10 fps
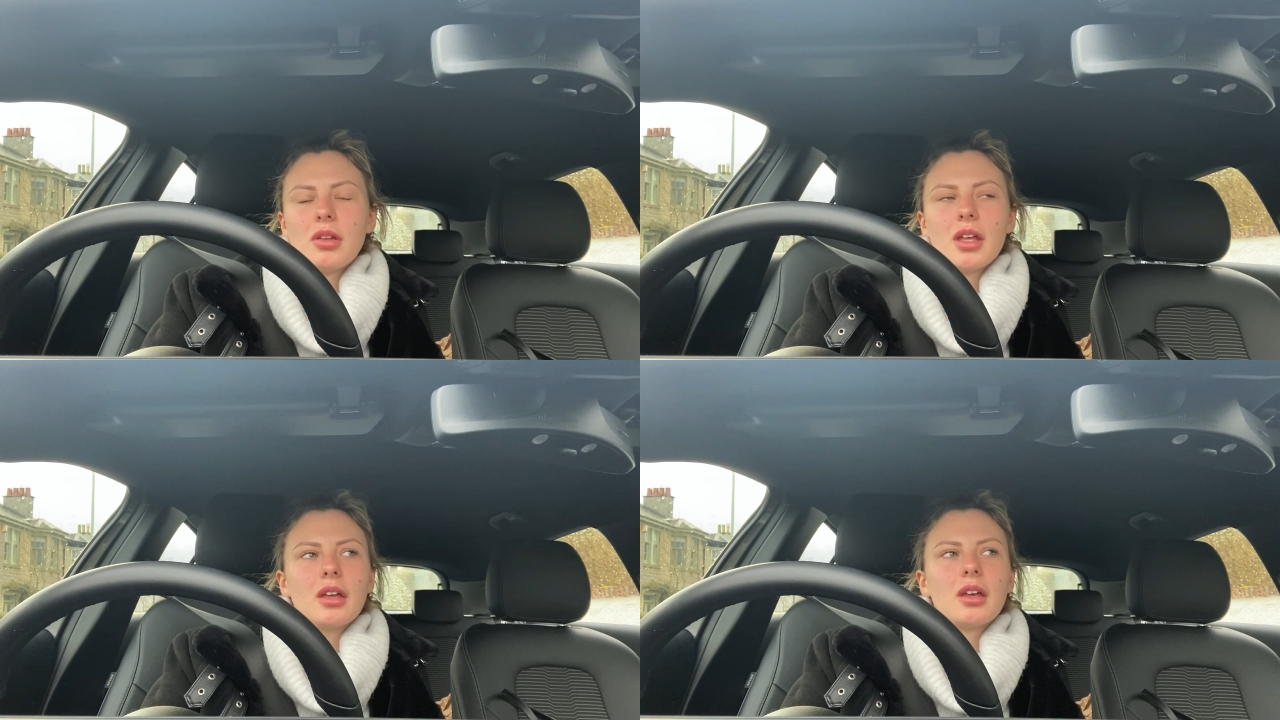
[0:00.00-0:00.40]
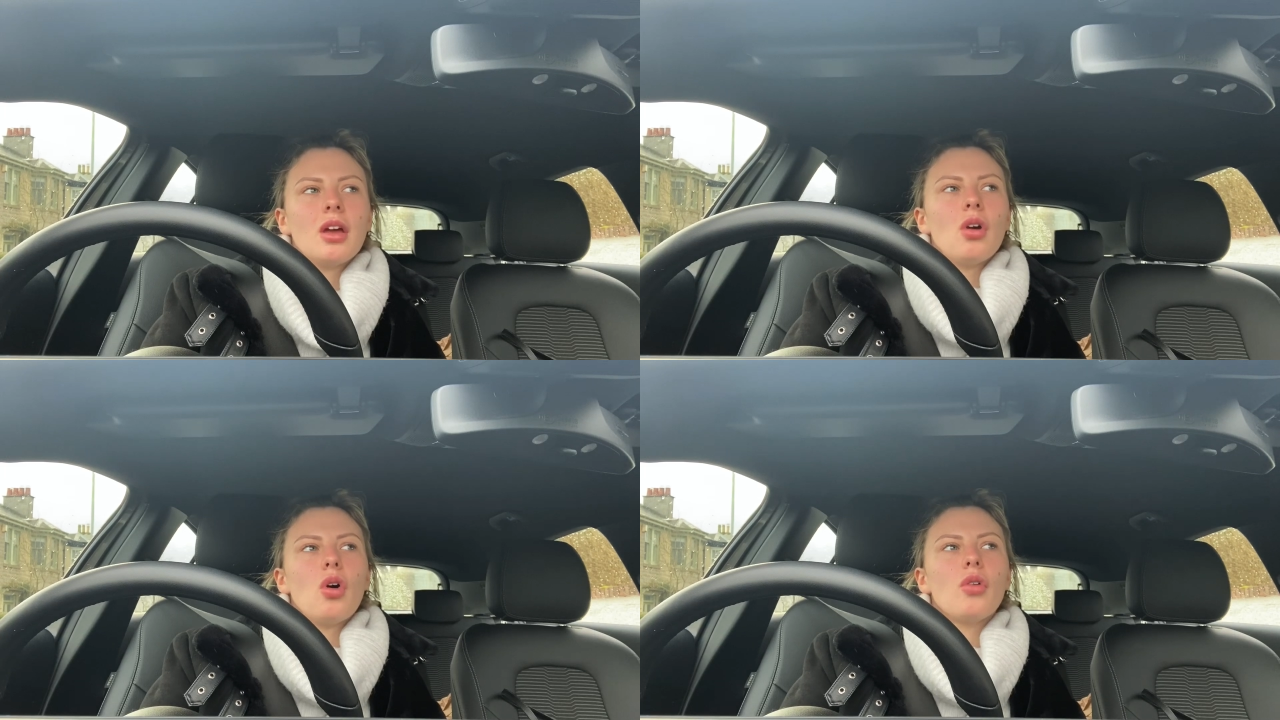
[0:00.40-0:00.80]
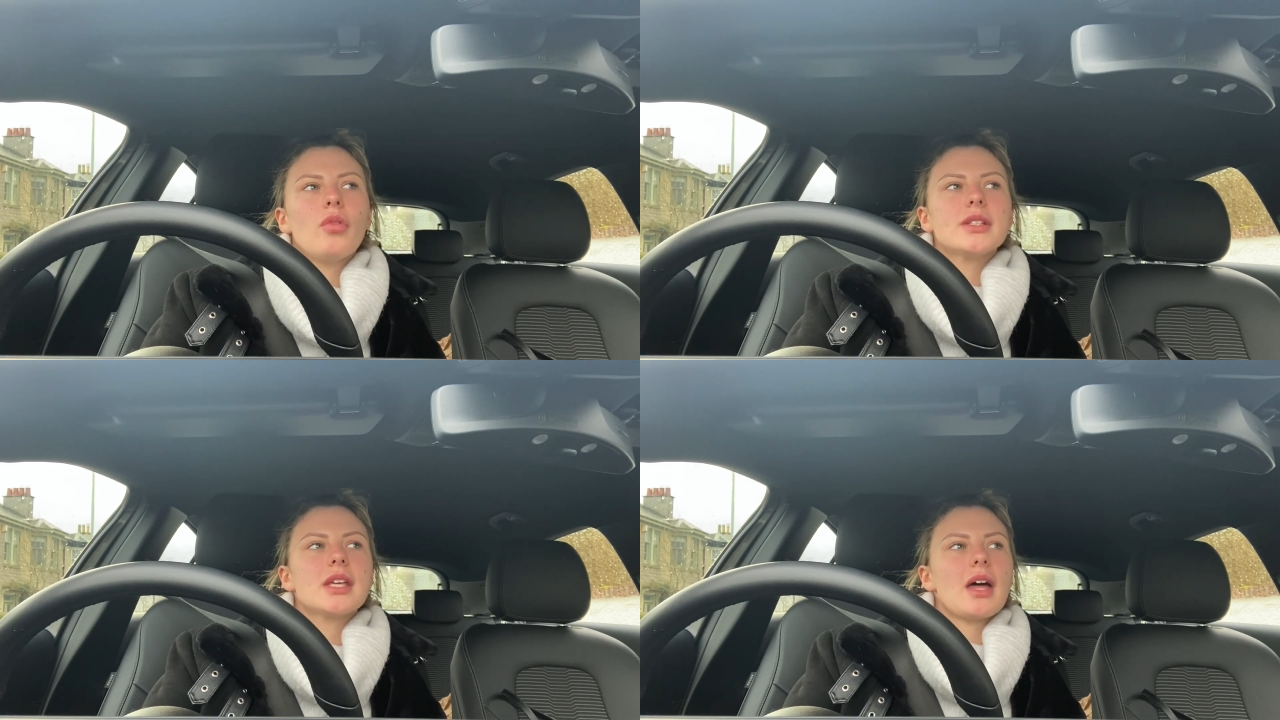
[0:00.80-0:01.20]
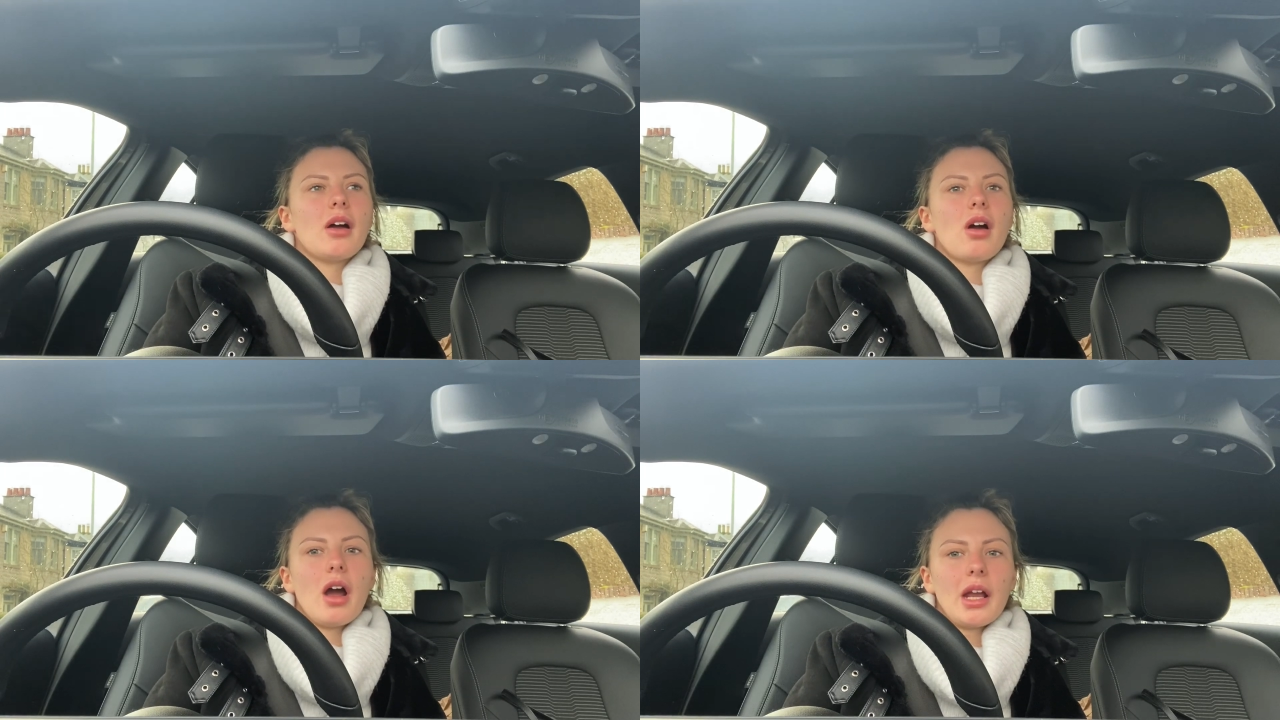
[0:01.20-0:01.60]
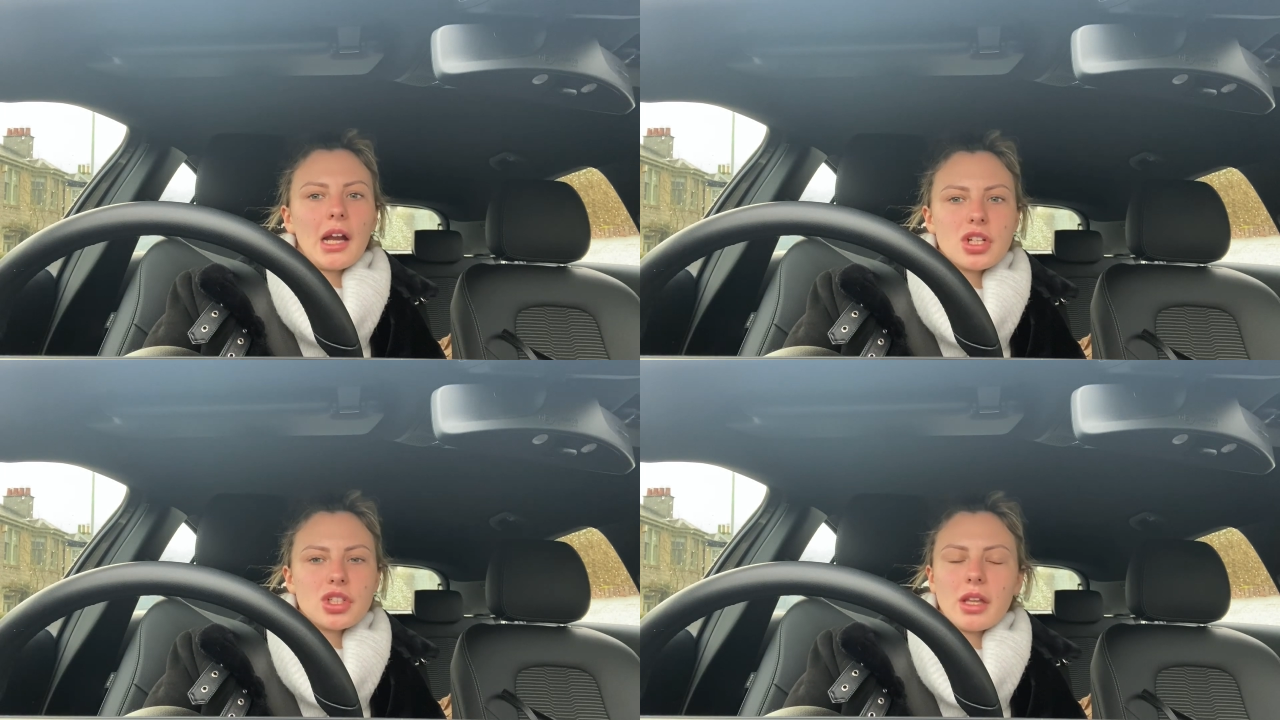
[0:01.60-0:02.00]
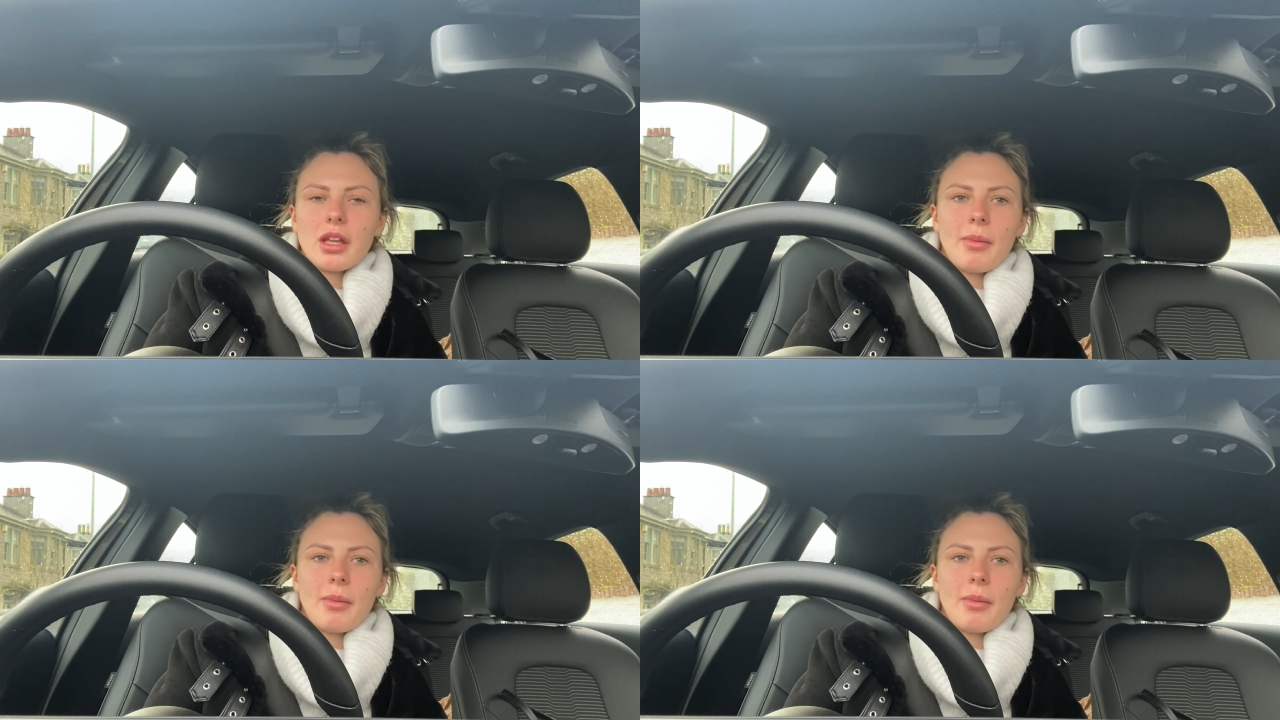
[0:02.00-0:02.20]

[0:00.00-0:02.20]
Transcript: Like obviously that car crashed into the